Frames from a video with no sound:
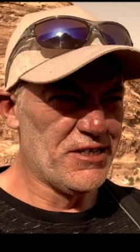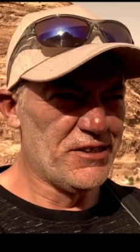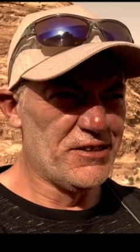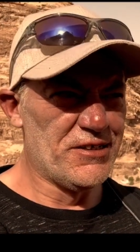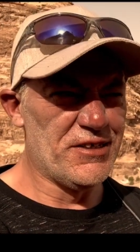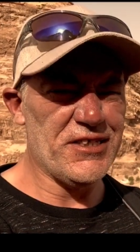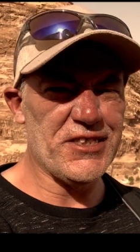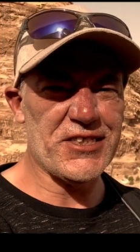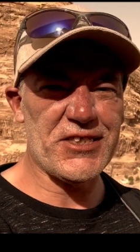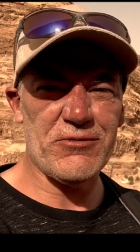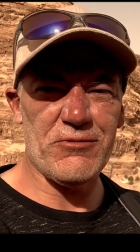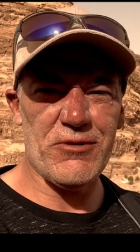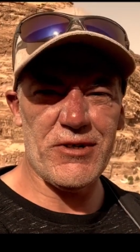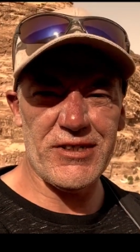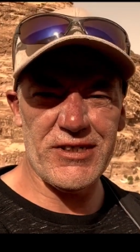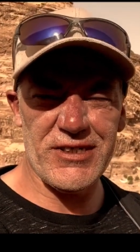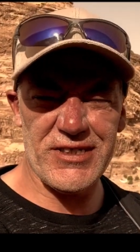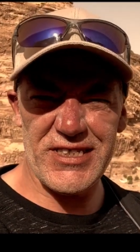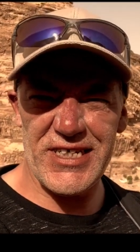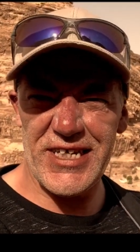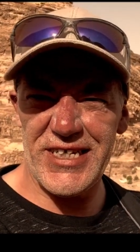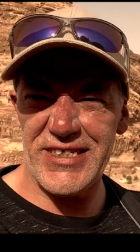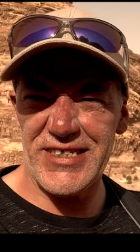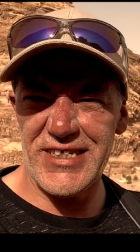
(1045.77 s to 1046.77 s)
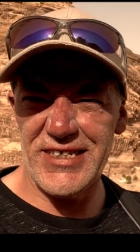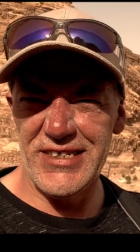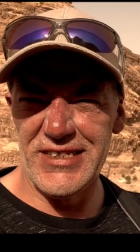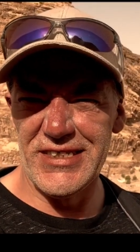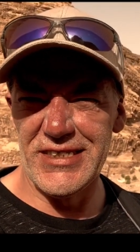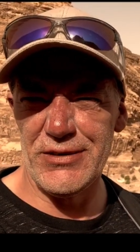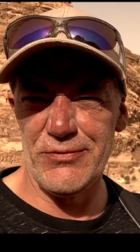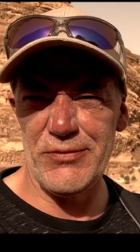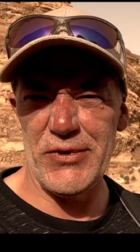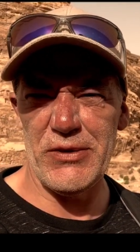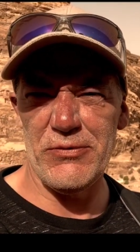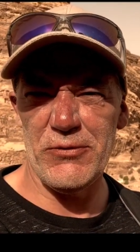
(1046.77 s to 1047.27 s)
This one takes a
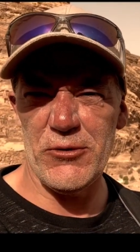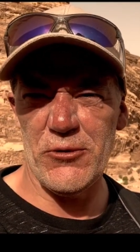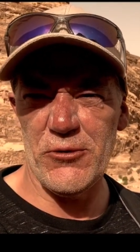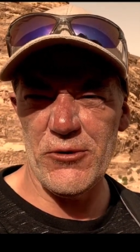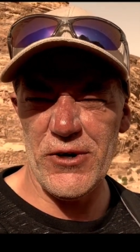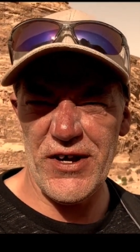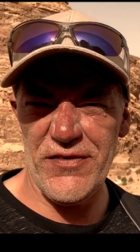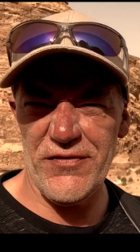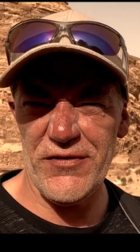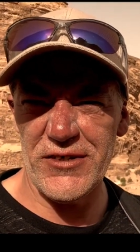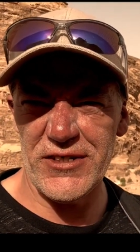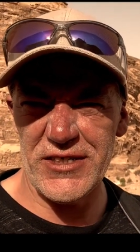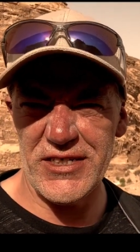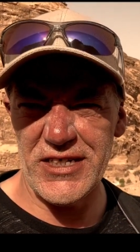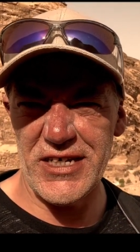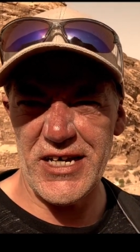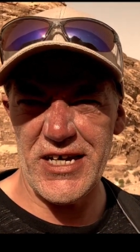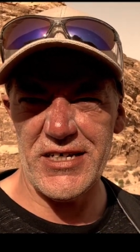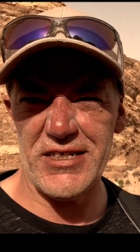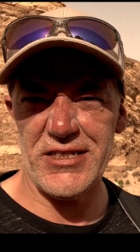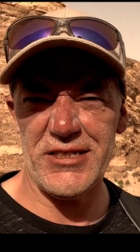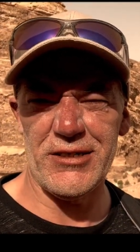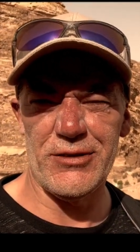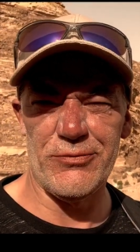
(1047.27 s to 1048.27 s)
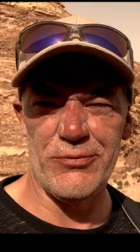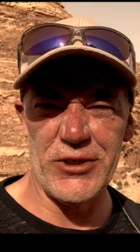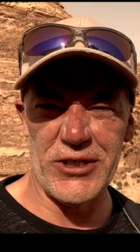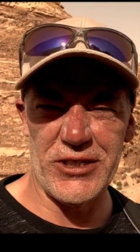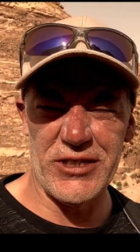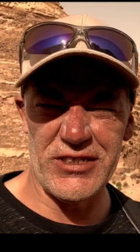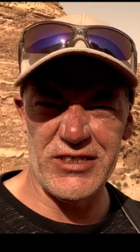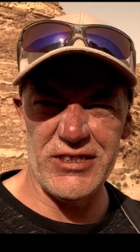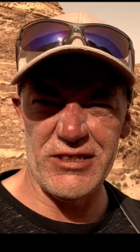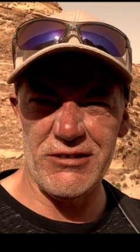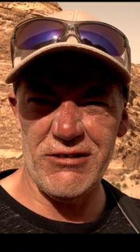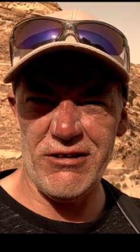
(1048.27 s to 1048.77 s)
little bit more effort to get to
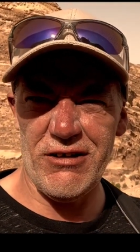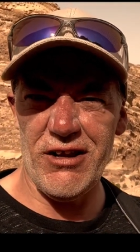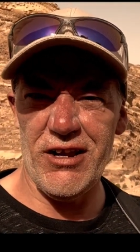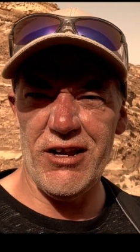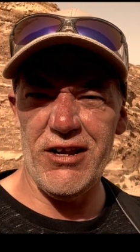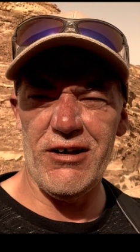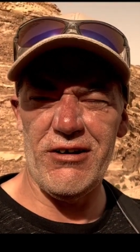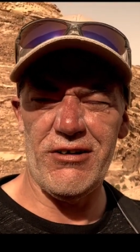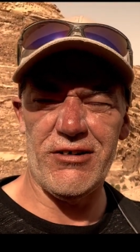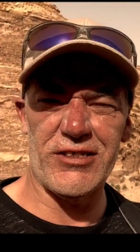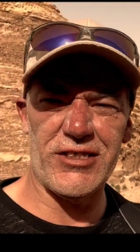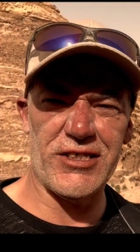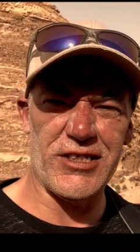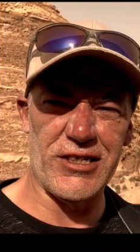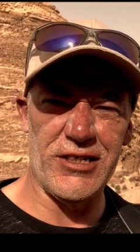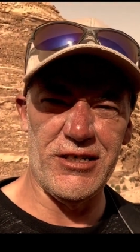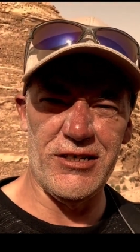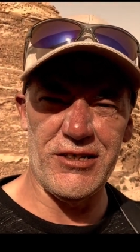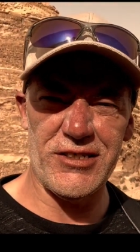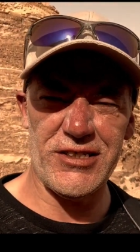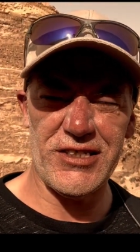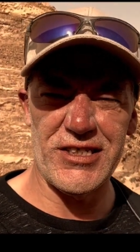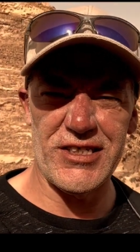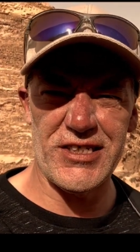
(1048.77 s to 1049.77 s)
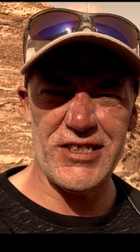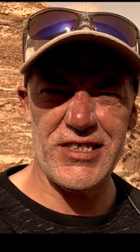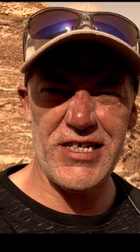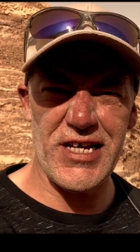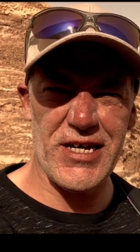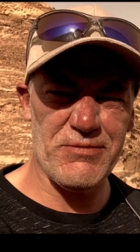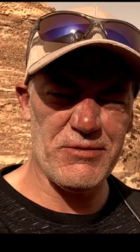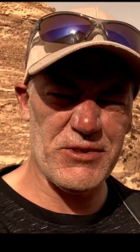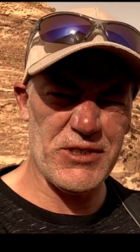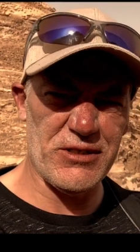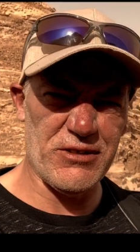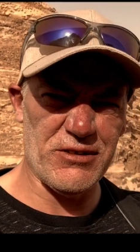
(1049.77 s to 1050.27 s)
because you've got lots and lots of
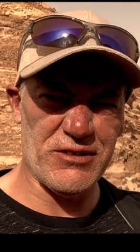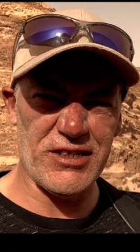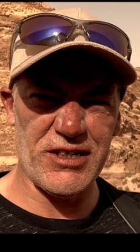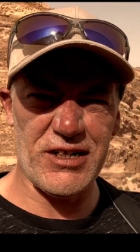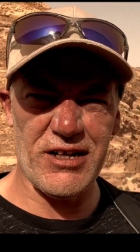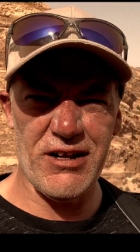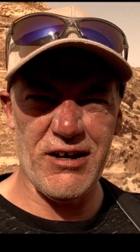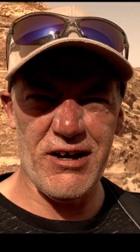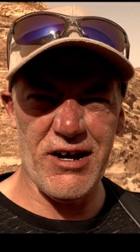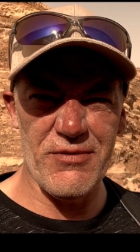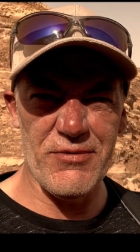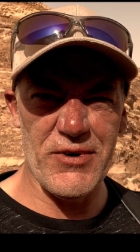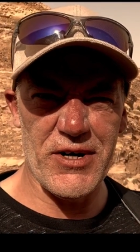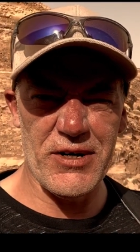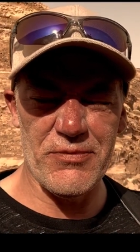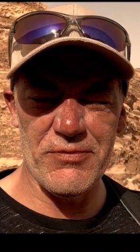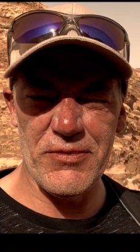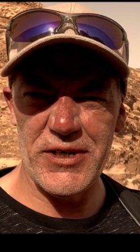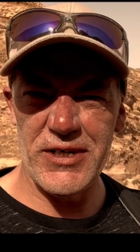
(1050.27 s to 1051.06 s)
steps you've got to climb up